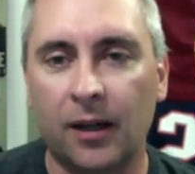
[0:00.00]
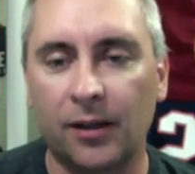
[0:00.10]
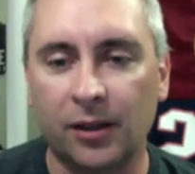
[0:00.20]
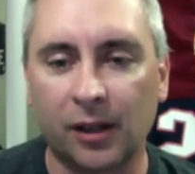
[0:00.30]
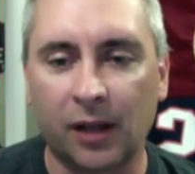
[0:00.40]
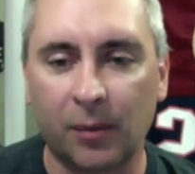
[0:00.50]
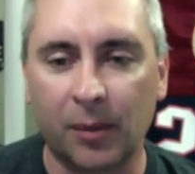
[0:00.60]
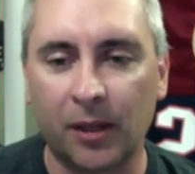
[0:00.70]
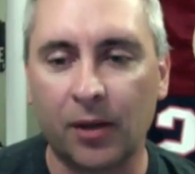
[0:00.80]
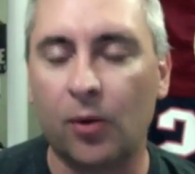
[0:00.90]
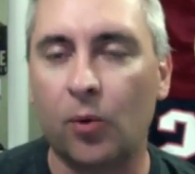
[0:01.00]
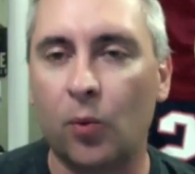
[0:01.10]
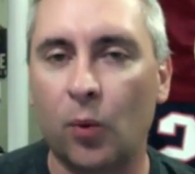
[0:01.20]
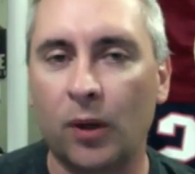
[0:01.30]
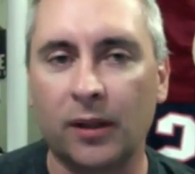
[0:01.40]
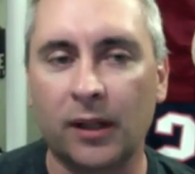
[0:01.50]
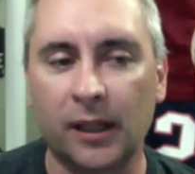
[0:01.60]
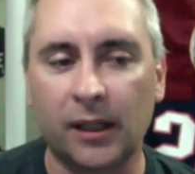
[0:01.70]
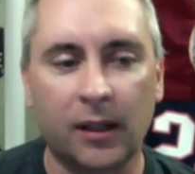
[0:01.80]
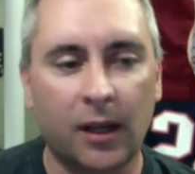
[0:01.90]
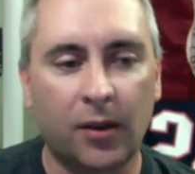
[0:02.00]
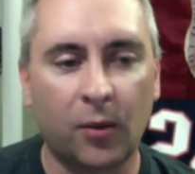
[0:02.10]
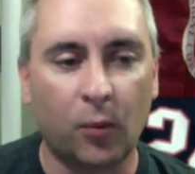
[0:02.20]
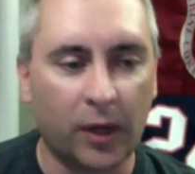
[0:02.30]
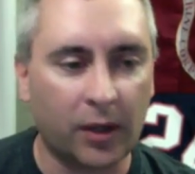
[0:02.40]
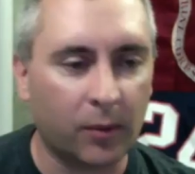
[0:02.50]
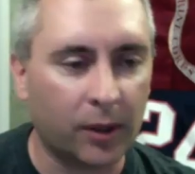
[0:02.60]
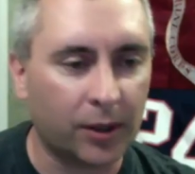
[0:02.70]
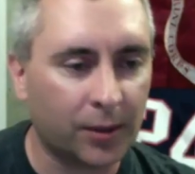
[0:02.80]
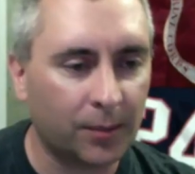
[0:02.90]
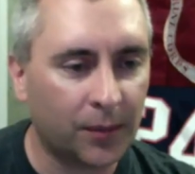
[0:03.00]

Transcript: just to let everybody know what the winner was.